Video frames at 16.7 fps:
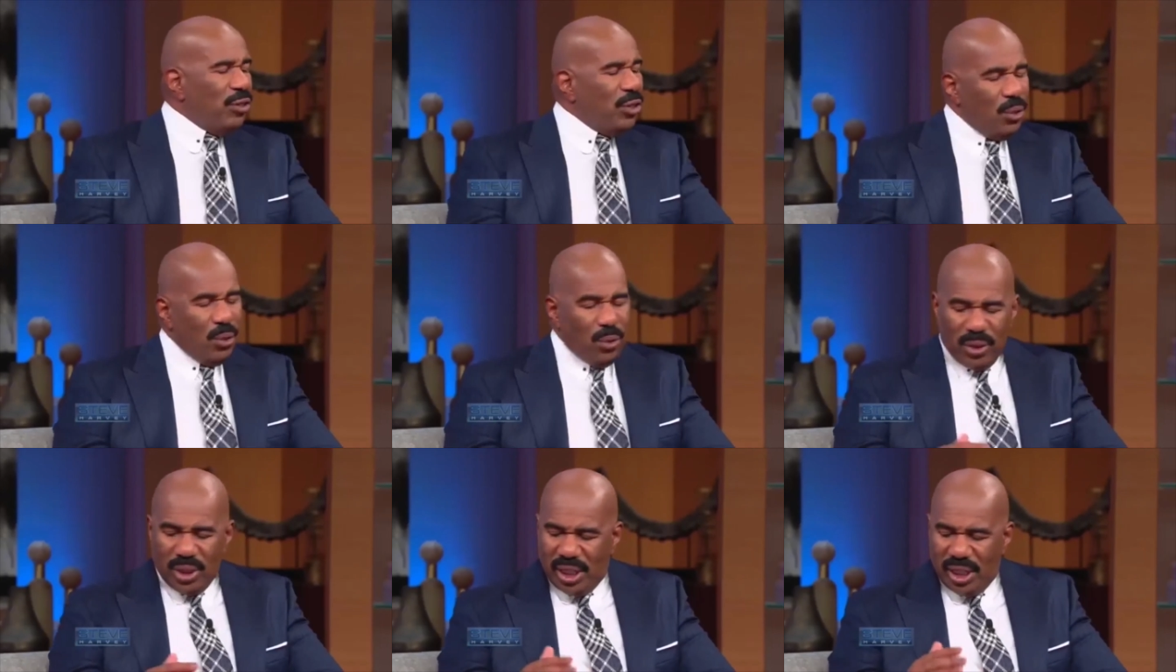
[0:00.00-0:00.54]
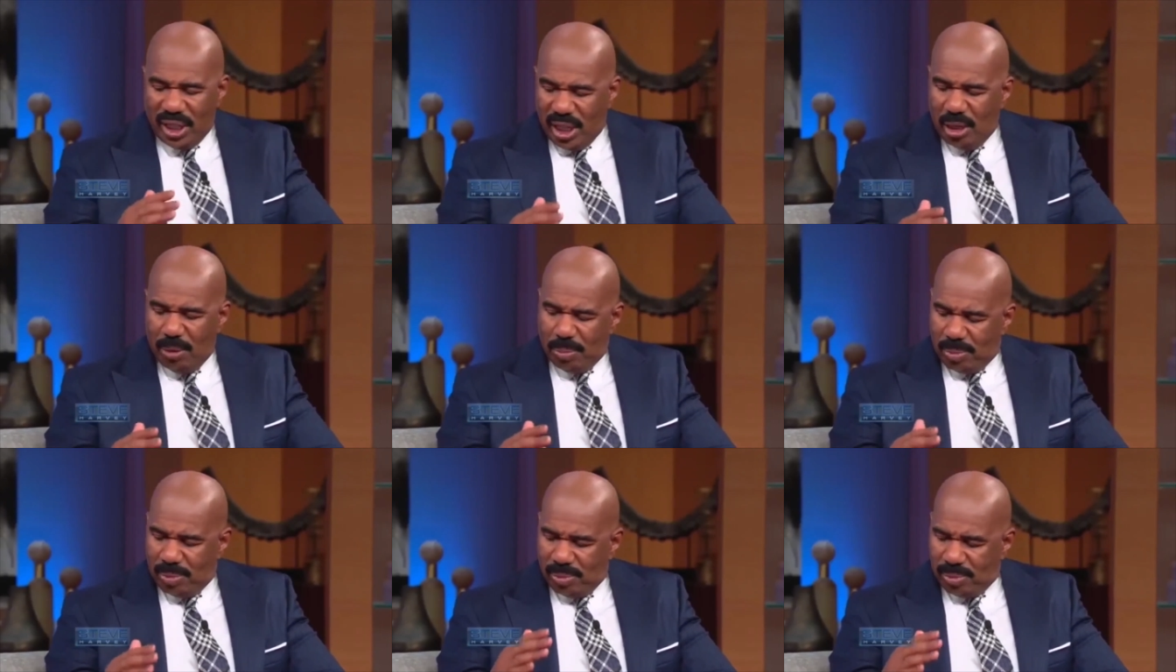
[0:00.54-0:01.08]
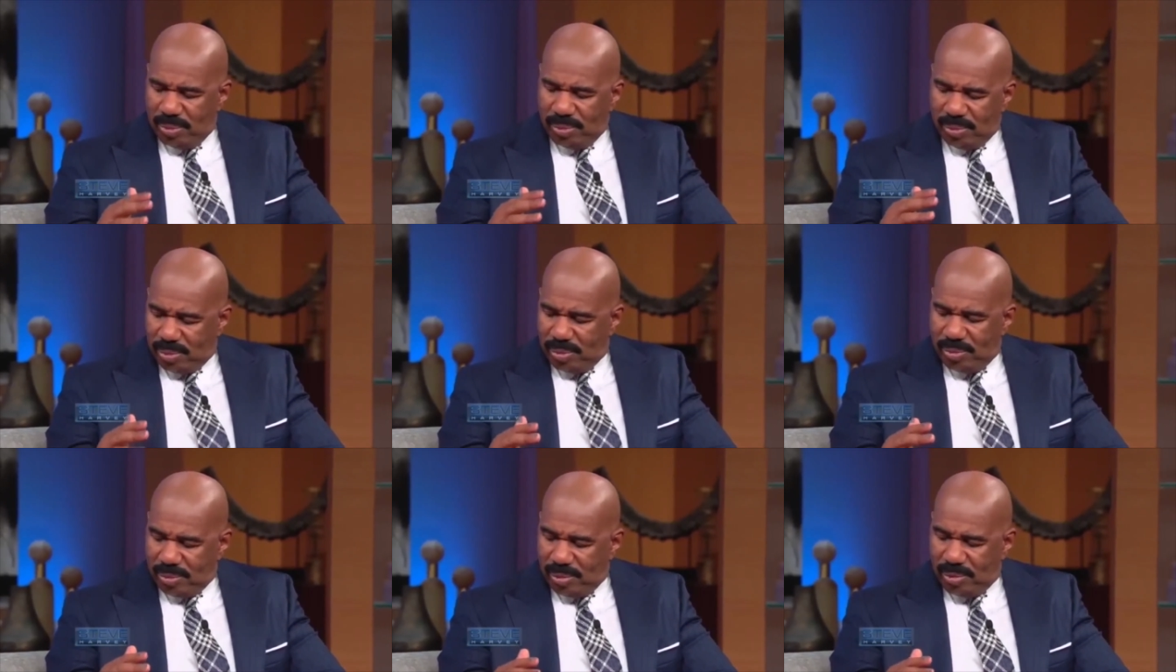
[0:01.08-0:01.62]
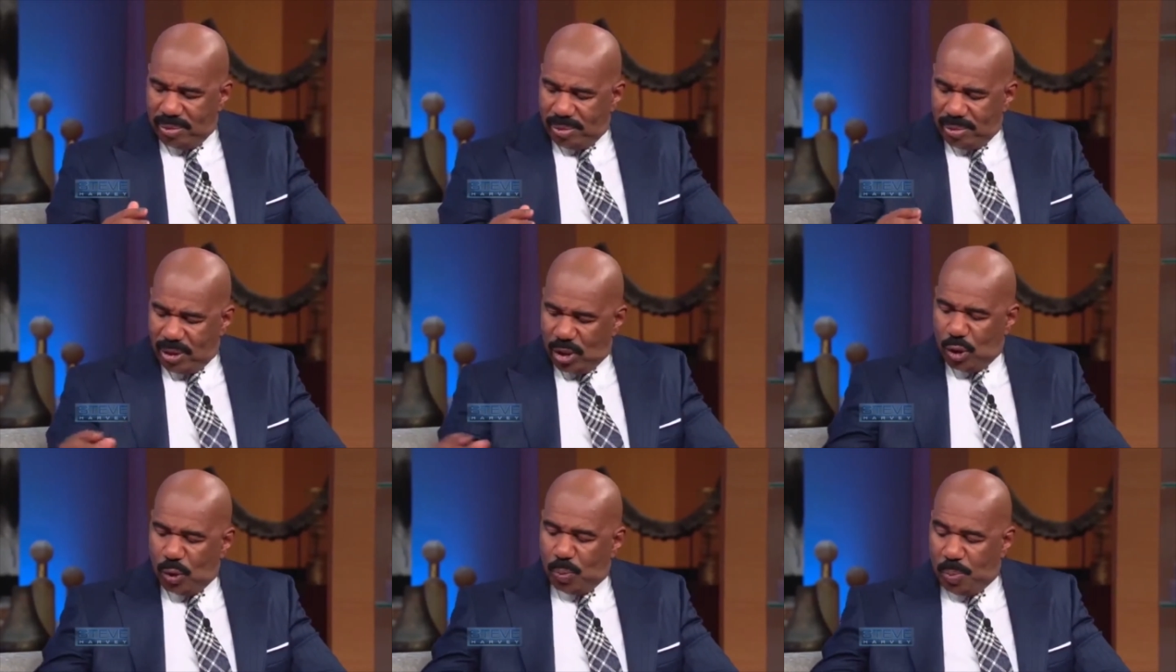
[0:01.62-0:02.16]
you keep
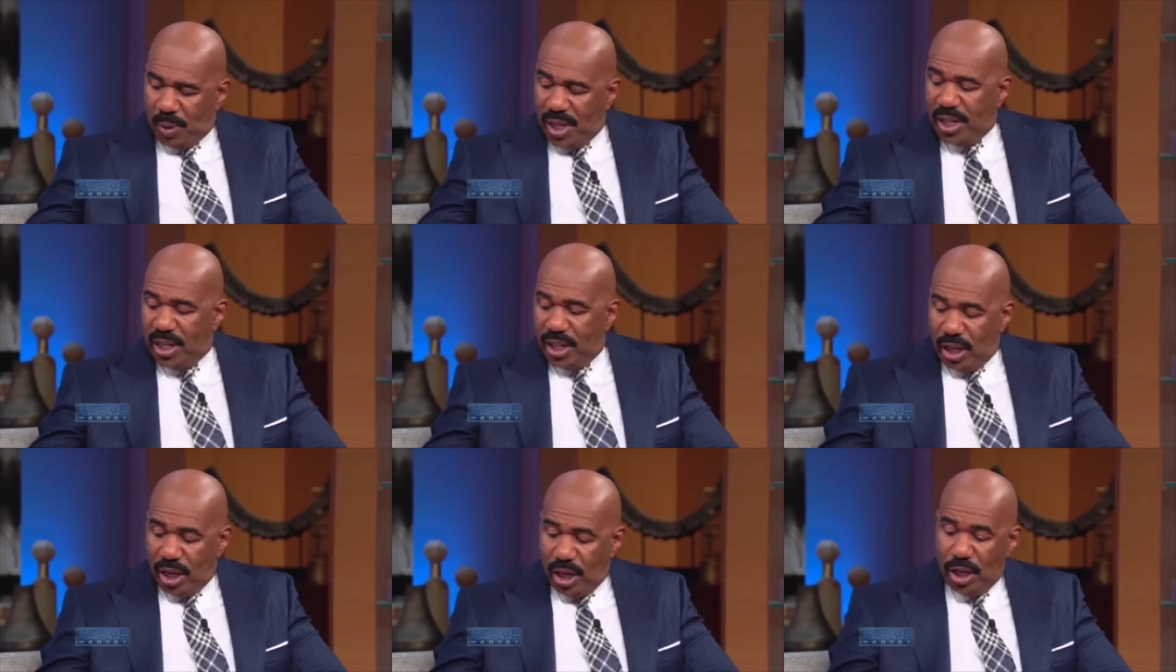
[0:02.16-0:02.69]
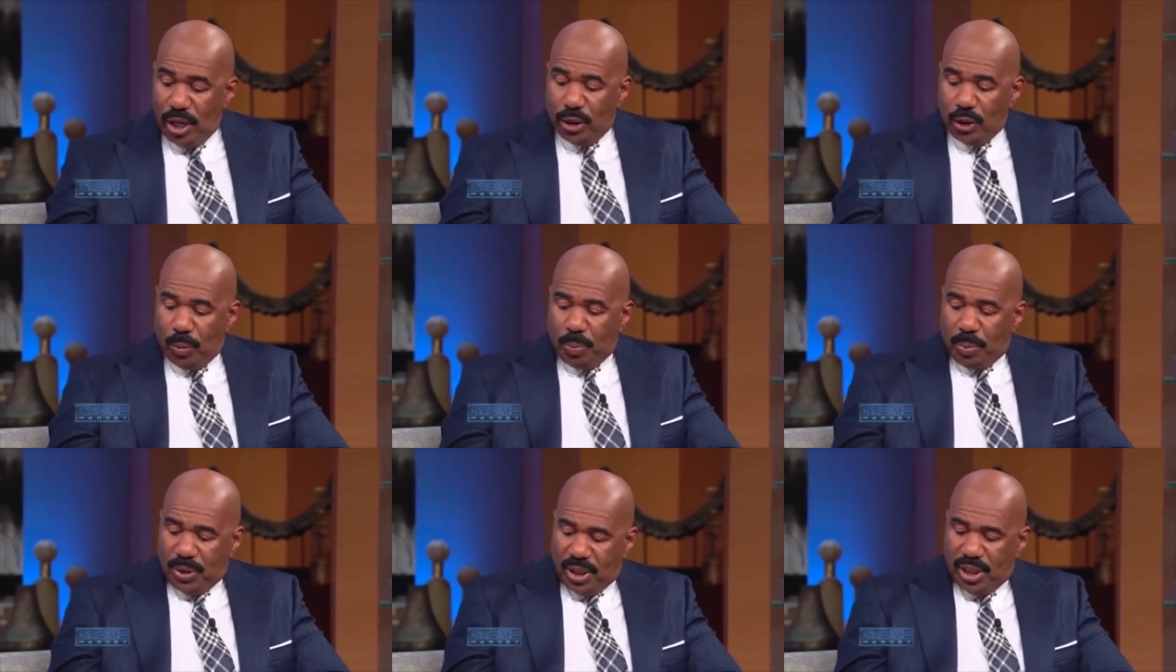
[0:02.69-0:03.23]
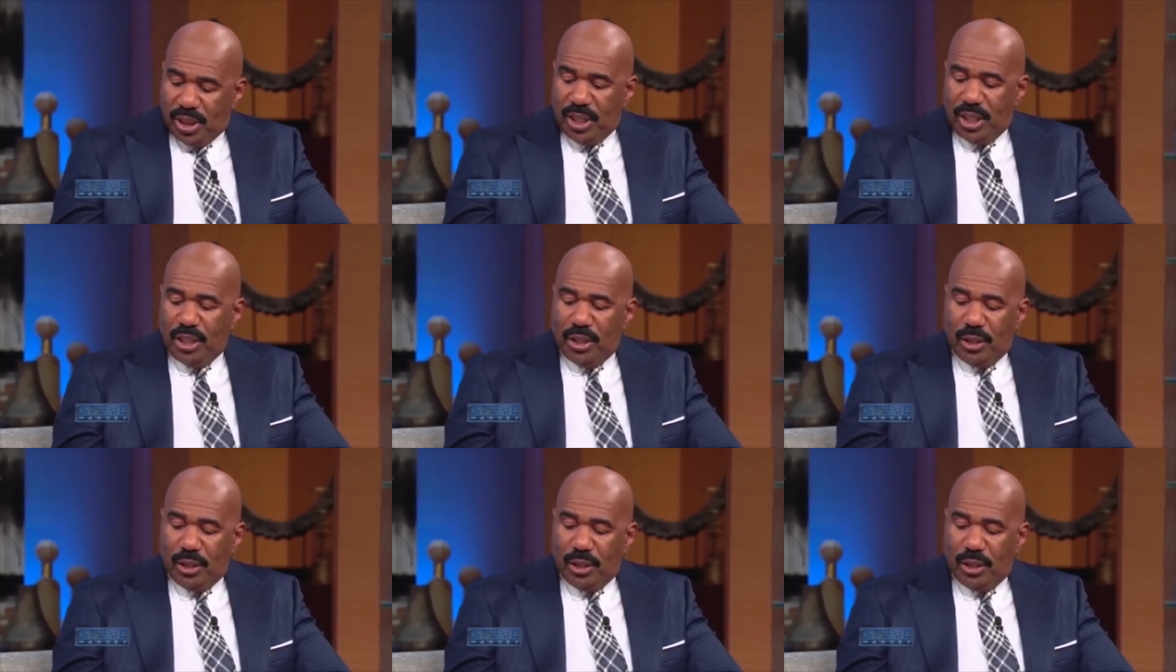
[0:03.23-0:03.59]
spending 100% of